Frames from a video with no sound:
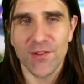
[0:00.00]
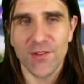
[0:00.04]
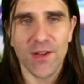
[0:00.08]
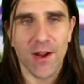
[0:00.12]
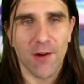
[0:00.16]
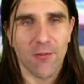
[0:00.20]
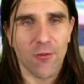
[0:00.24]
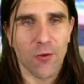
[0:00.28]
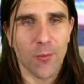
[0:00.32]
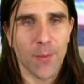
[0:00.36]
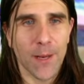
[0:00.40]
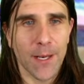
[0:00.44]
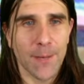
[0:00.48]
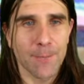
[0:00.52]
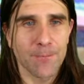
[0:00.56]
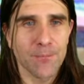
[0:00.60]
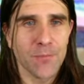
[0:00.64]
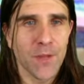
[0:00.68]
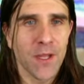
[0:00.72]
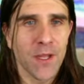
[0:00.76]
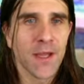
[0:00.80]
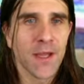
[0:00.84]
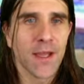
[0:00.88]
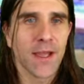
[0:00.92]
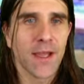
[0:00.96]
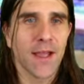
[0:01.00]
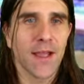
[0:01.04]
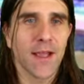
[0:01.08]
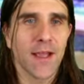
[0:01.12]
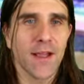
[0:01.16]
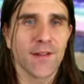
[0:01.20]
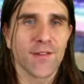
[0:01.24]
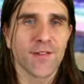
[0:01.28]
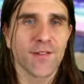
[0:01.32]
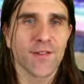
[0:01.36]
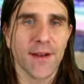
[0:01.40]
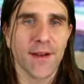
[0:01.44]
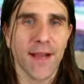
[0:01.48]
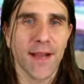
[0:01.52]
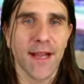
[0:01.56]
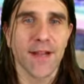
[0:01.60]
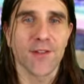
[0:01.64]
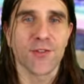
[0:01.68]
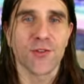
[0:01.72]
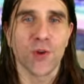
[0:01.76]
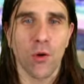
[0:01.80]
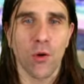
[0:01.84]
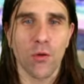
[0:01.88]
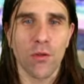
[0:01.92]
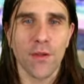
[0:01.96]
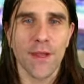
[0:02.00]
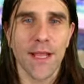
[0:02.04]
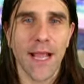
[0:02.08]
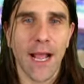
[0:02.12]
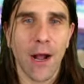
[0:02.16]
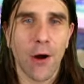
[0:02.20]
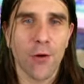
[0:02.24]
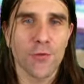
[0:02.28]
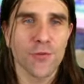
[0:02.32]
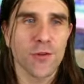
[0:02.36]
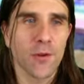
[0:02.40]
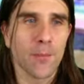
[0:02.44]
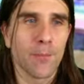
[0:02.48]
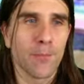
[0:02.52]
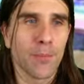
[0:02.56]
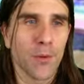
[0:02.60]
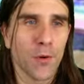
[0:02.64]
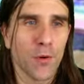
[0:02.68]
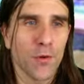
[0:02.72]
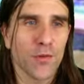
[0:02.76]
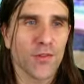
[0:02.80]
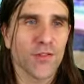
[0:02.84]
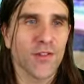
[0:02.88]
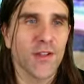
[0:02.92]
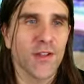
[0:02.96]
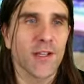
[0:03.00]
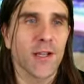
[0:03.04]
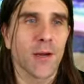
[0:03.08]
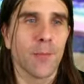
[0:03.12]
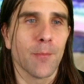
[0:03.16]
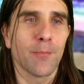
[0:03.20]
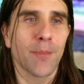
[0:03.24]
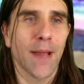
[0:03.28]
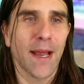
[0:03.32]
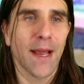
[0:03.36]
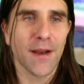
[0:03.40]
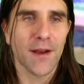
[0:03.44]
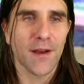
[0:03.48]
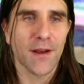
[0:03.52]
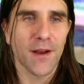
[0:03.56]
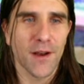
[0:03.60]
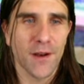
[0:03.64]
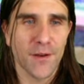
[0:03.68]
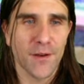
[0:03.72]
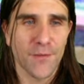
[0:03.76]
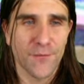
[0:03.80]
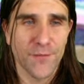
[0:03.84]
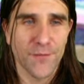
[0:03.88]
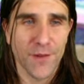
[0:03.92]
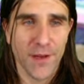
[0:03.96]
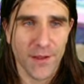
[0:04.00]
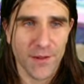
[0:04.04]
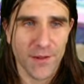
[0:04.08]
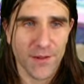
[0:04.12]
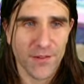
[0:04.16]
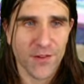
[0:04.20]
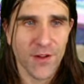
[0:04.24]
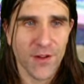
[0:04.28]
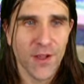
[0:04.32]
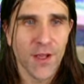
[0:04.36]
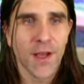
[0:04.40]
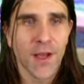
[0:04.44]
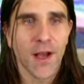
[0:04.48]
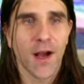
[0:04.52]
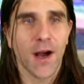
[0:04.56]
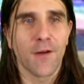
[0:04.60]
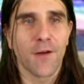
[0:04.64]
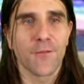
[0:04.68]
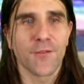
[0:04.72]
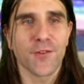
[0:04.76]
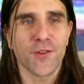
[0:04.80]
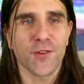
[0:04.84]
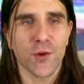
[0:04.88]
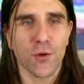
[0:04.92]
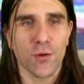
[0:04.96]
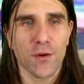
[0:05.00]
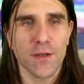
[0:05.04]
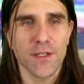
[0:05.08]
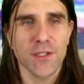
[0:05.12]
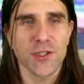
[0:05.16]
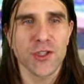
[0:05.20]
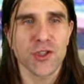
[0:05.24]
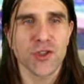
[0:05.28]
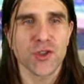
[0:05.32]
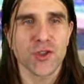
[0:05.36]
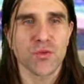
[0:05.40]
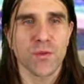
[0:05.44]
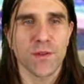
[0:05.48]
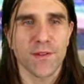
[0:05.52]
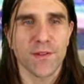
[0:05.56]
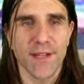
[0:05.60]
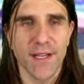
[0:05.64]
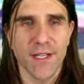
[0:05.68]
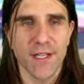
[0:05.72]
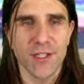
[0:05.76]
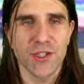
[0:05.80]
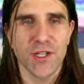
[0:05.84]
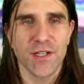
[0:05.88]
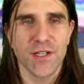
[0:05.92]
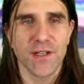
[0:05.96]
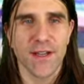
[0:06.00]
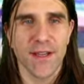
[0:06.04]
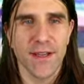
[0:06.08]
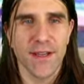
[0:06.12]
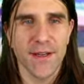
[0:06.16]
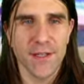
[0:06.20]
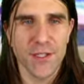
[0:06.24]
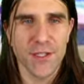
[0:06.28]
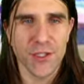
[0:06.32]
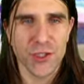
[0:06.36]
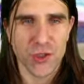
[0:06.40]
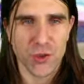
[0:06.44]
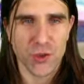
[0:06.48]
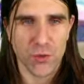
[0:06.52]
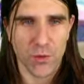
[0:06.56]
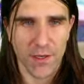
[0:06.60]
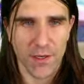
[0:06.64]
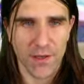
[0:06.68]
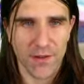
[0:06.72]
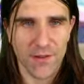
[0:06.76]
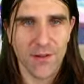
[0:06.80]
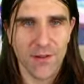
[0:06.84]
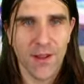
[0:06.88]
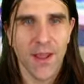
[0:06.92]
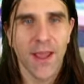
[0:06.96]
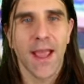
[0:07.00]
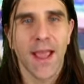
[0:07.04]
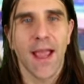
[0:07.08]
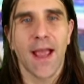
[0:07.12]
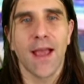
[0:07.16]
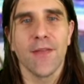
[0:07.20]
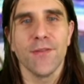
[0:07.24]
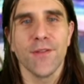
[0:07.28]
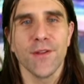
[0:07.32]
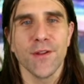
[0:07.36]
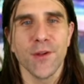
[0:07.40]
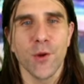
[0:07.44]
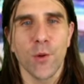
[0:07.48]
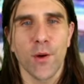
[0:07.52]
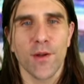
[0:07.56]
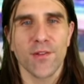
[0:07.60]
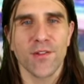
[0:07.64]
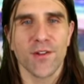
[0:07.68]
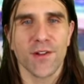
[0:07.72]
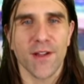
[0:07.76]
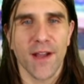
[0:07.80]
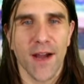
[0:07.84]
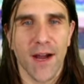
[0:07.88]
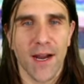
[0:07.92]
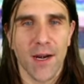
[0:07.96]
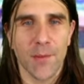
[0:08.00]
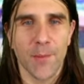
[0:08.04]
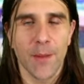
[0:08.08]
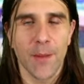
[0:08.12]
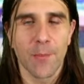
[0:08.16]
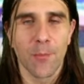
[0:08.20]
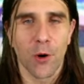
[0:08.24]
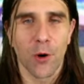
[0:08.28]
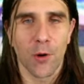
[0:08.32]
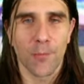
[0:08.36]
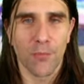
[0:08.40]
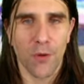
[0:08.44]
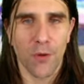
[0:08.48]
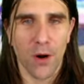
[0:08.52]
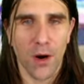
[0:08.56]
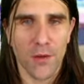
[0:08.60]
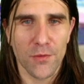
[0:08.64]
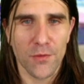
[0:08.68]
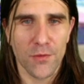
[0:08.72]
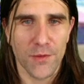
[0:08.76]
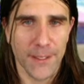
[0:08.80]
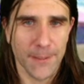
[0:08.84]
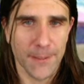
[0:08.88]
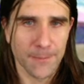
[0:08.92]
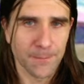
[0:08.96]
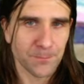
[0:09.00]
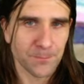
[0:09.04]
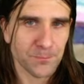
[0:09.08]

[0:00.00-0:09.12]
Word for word: government is today doling out to boost the competitiveness of certain strategic industries and the U.S. economy more broadly.